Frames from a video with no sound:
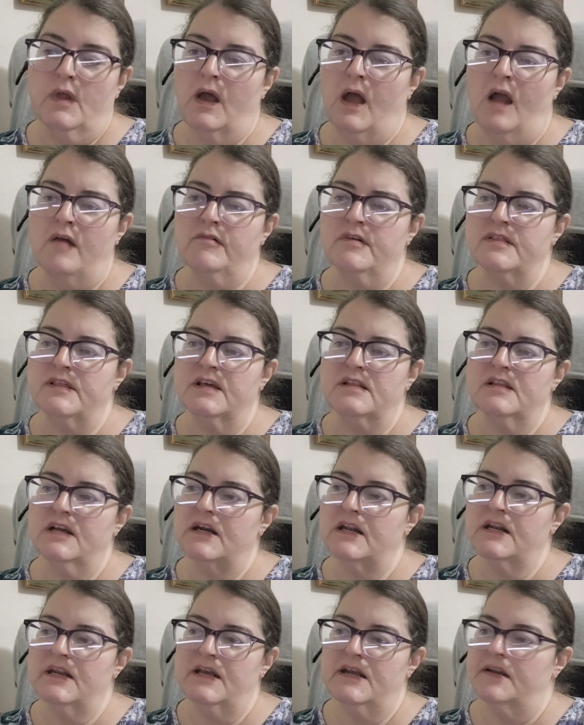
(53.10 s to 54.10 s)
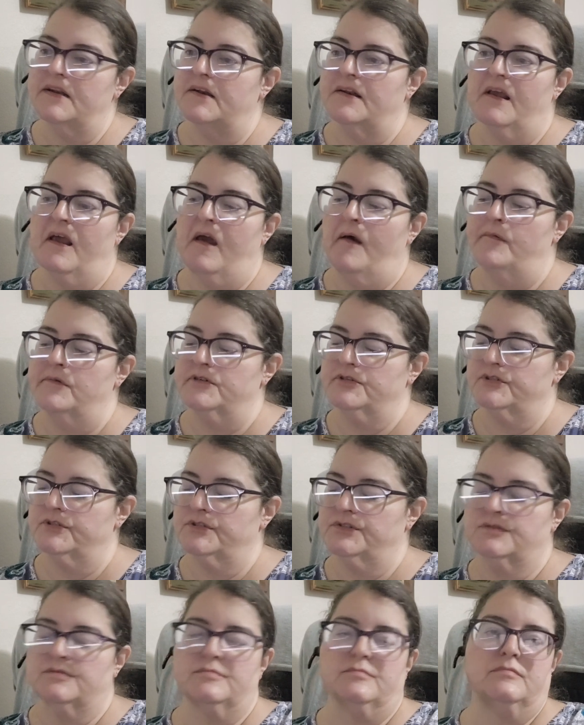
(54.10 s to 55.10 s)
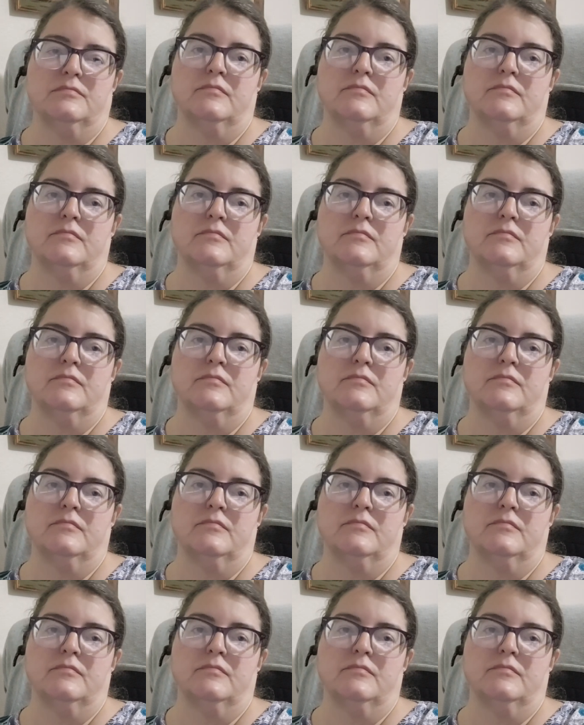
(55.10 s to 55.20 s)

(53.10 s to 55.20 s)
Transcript: everything that I needed. It was just